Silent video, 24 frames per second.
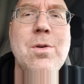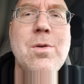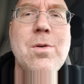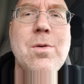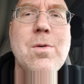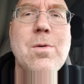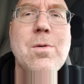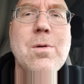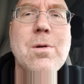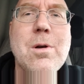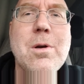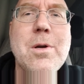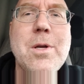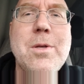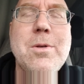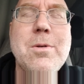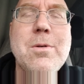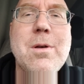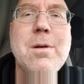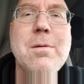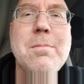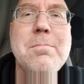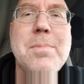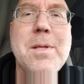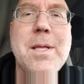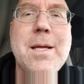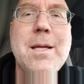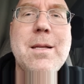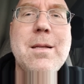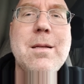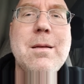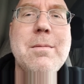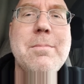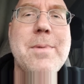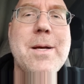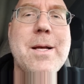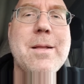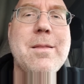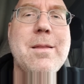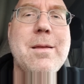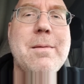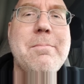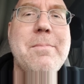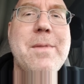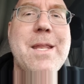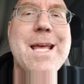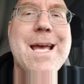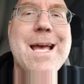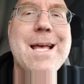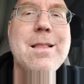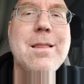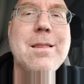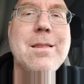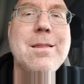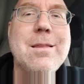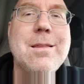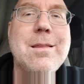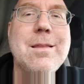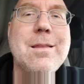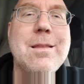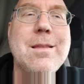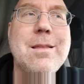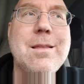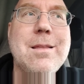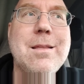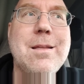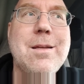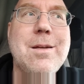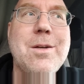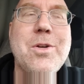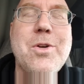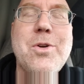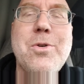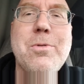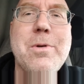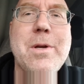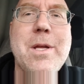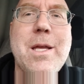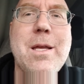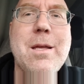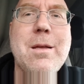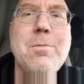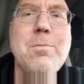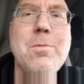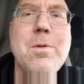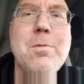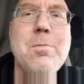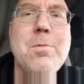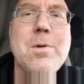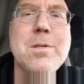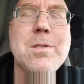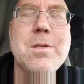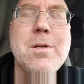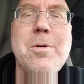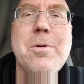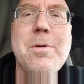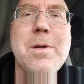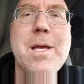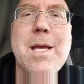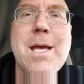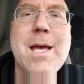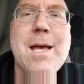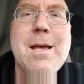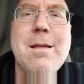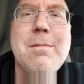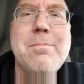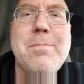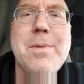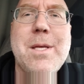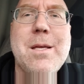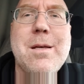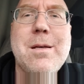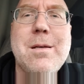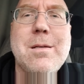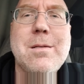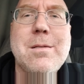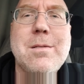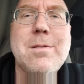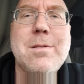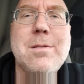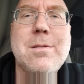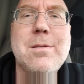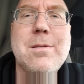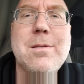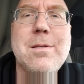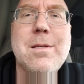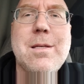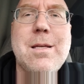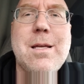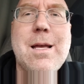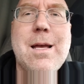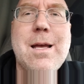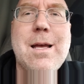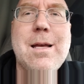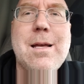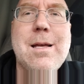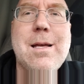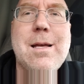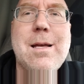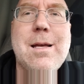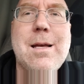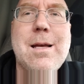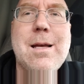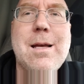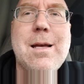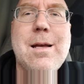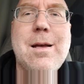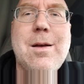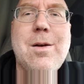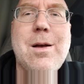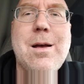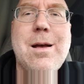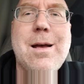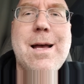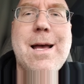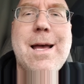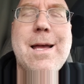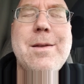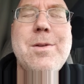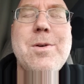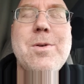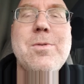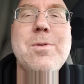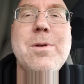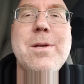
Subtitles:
Or are you complaining about them not agreeing with what's going on, because I don't